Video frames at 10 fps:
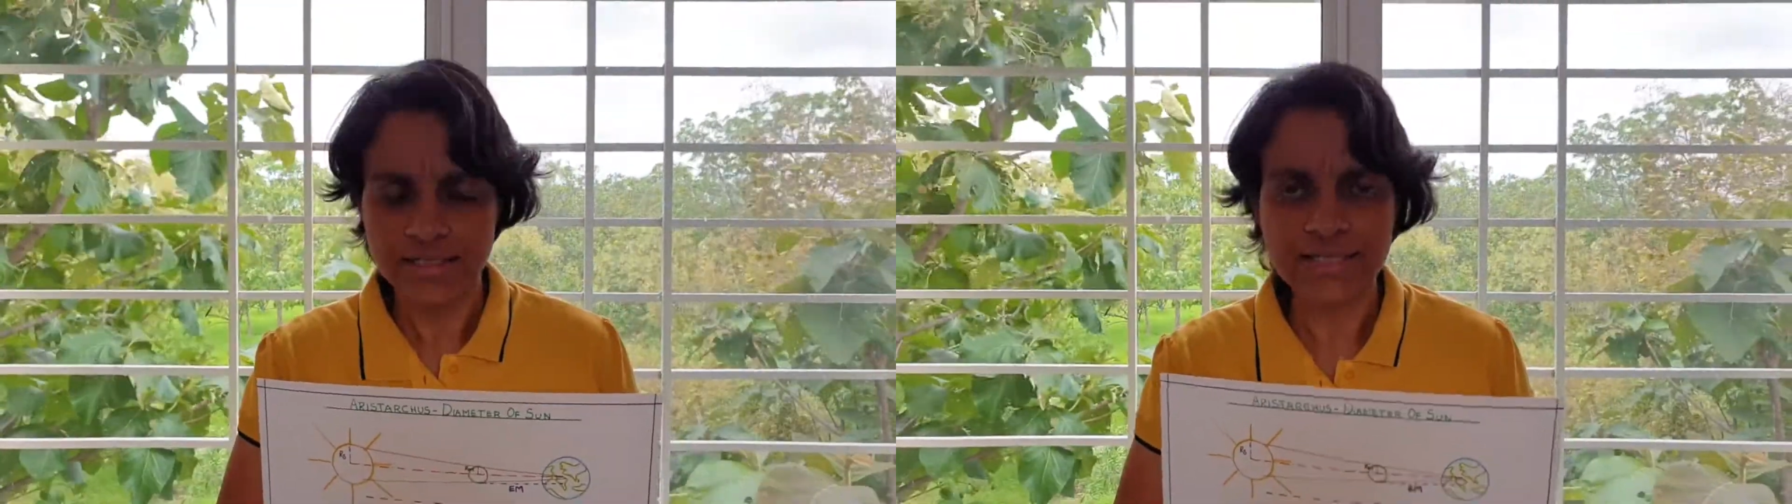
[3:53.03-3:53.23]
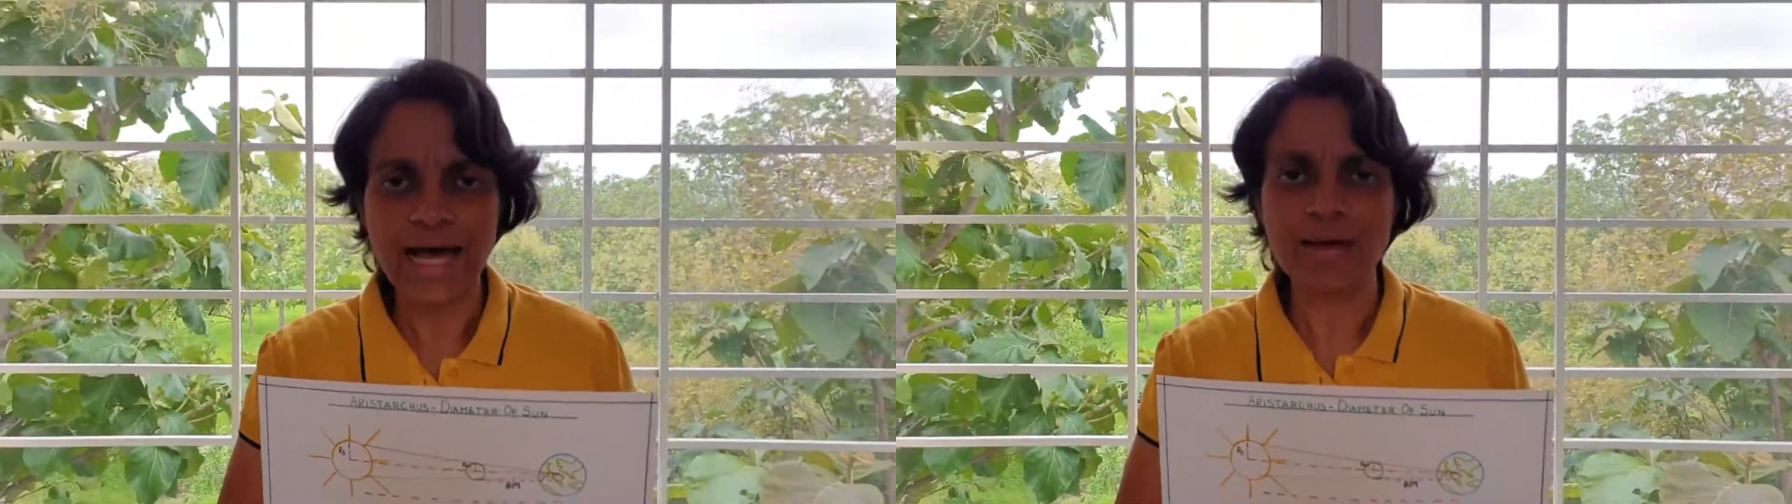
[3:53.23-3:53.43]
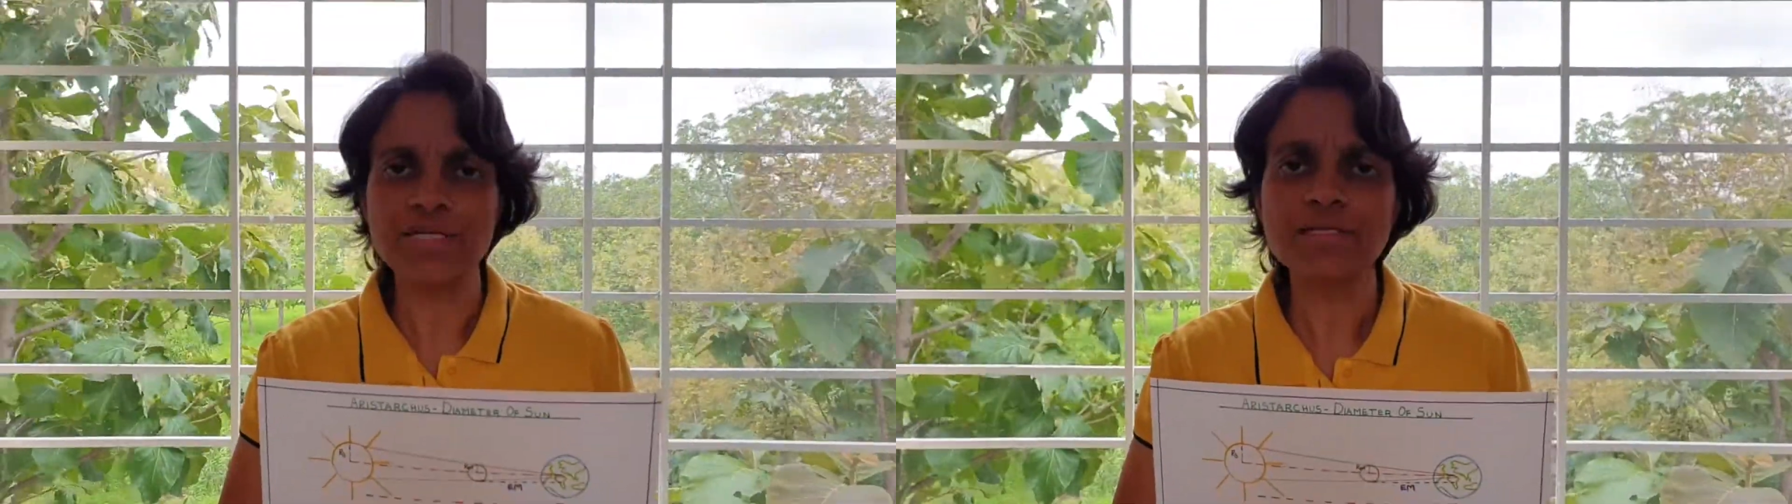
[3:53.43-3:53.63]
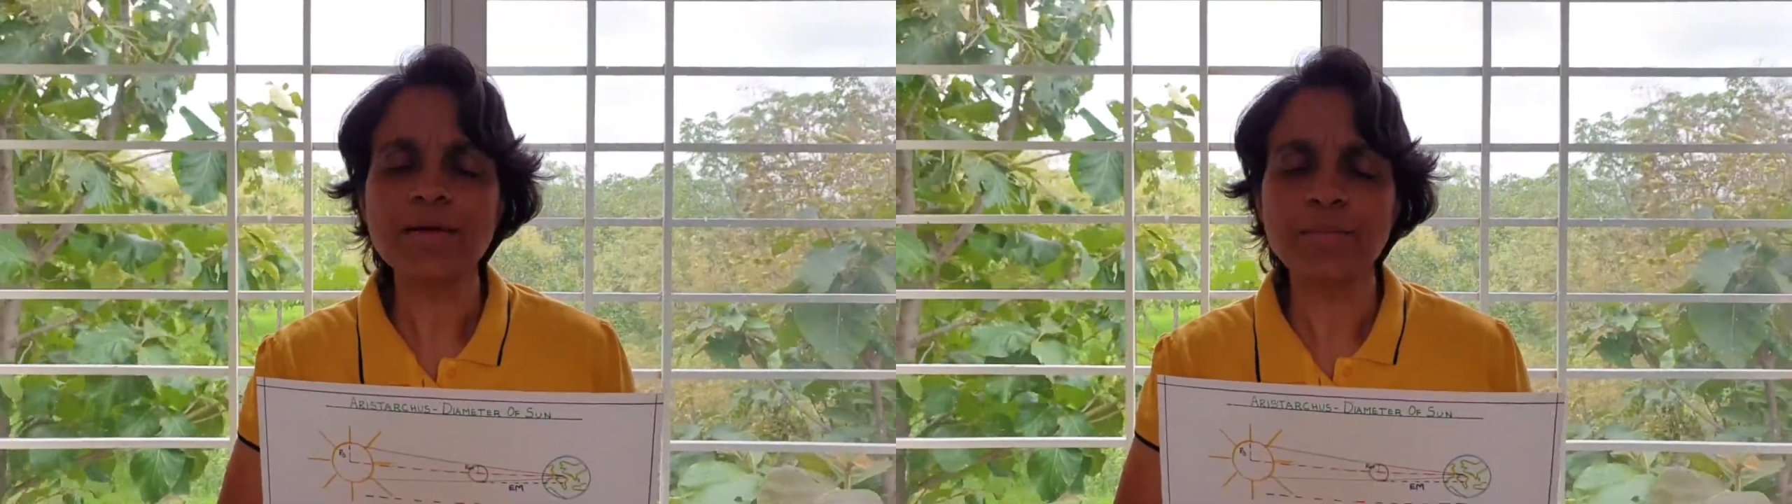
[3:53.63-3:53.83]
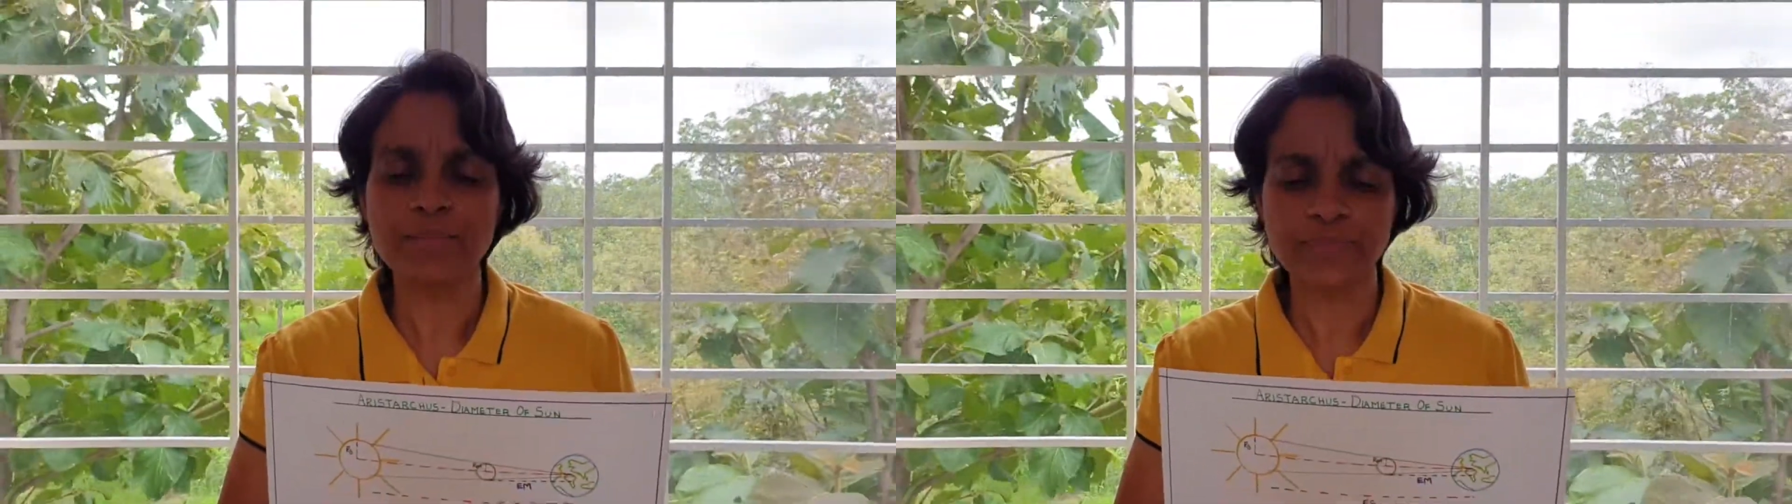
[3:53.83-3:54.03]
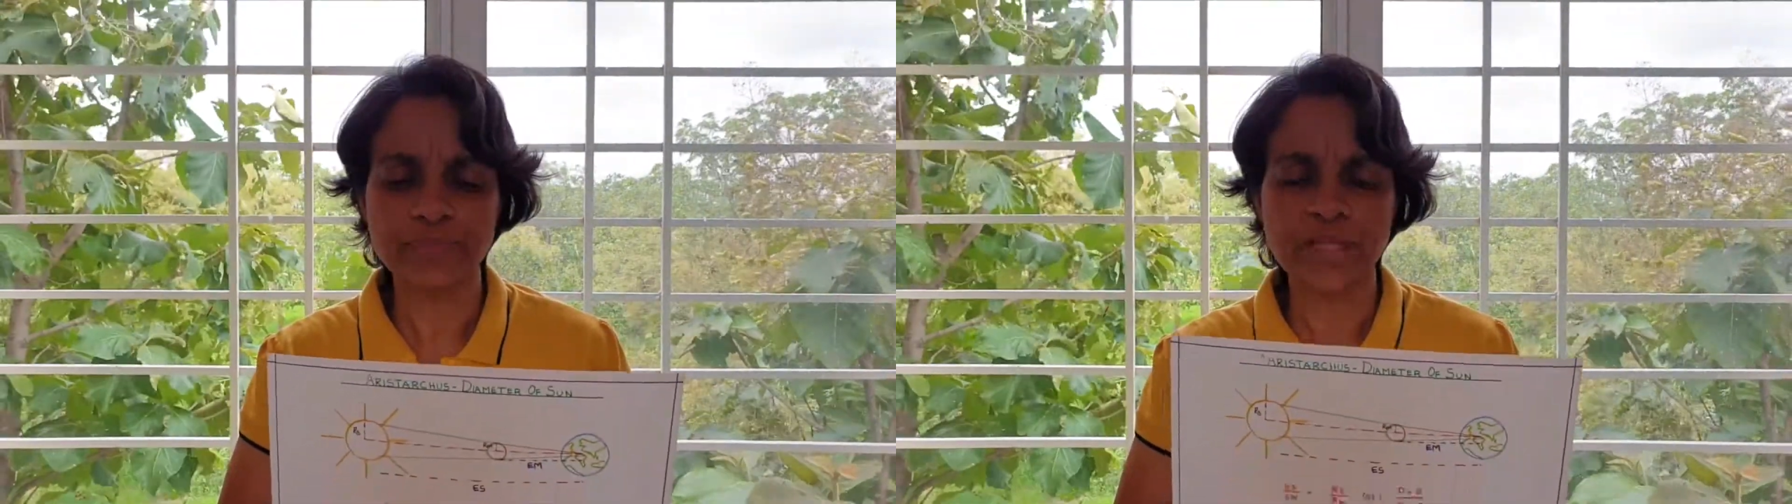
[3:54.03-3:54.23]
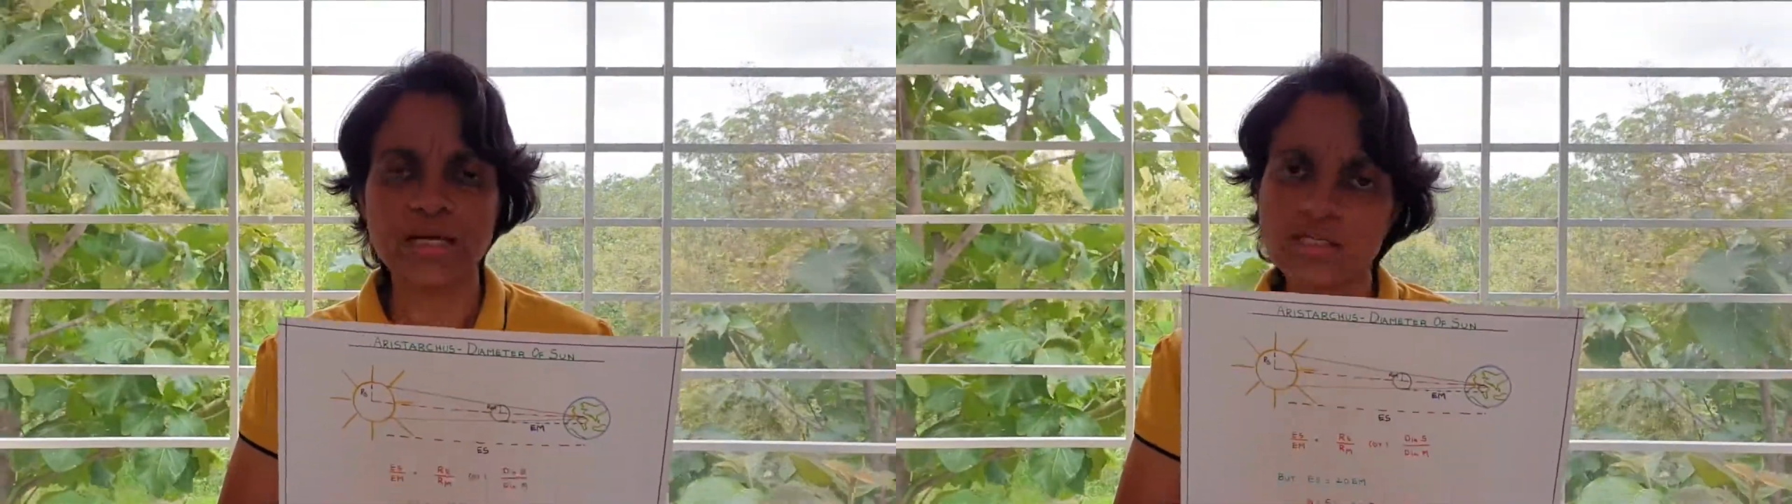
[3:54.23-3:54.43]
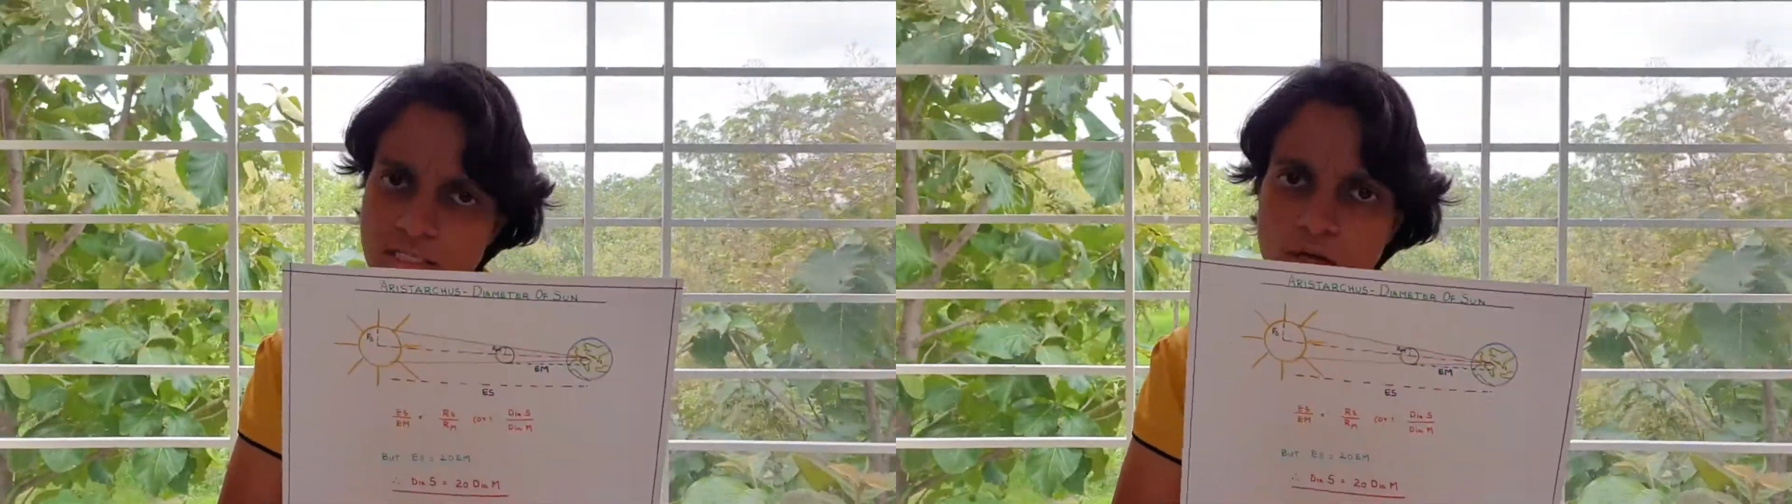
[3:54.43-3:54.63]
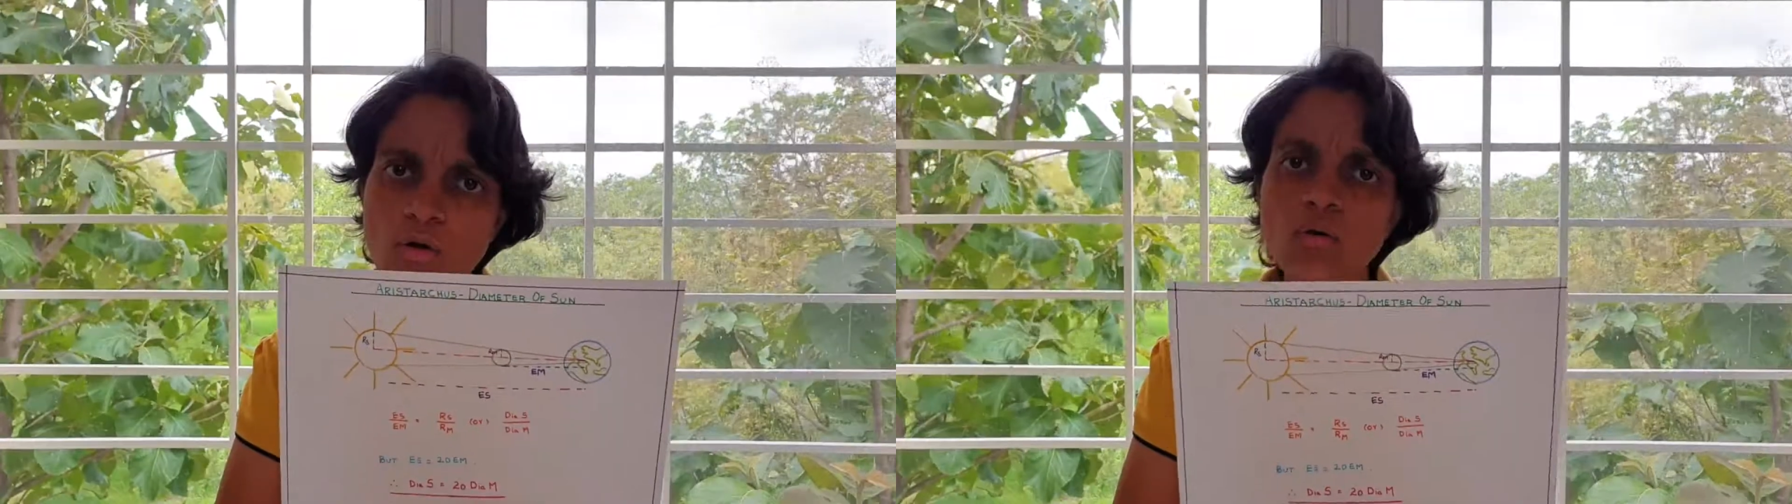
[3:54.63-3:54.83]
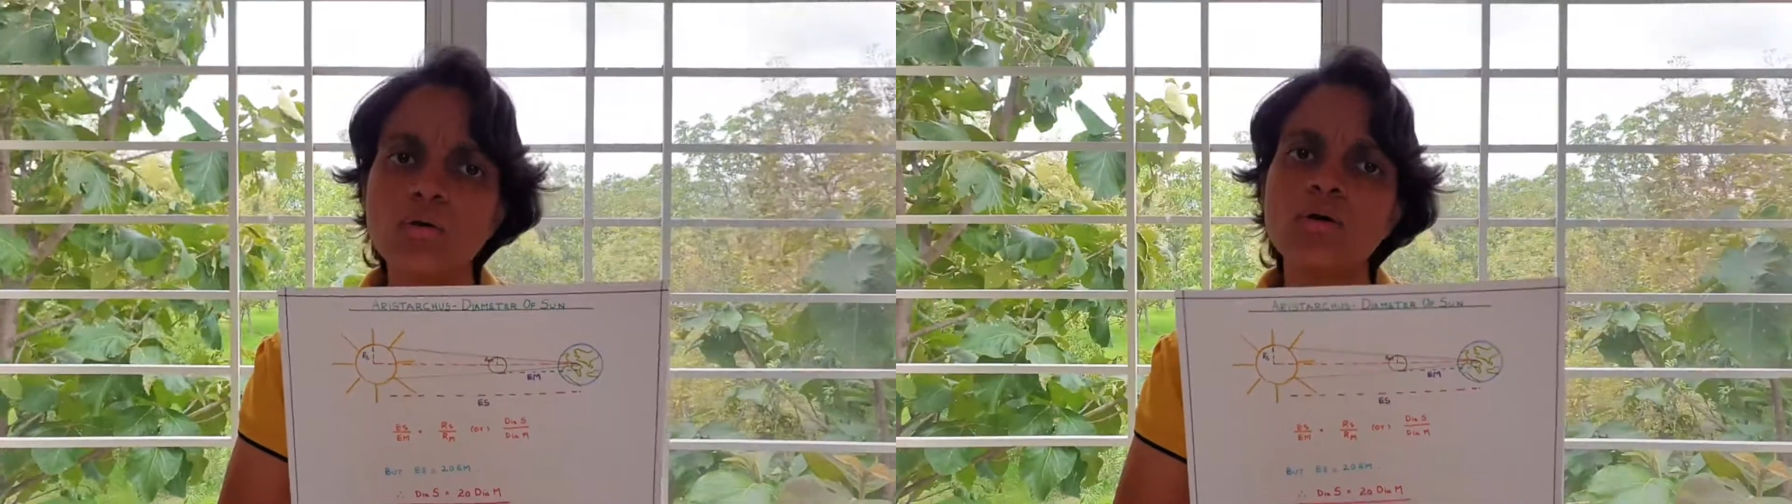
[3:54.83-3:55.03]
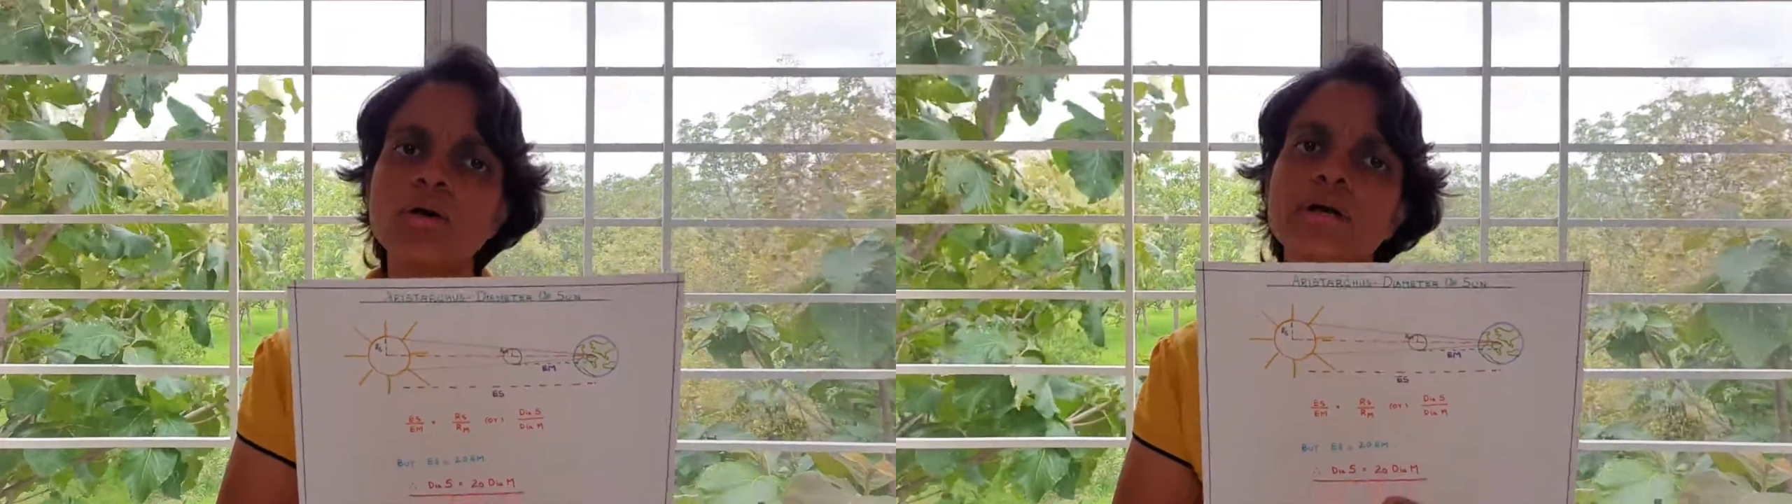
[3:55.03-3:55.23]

diameter. So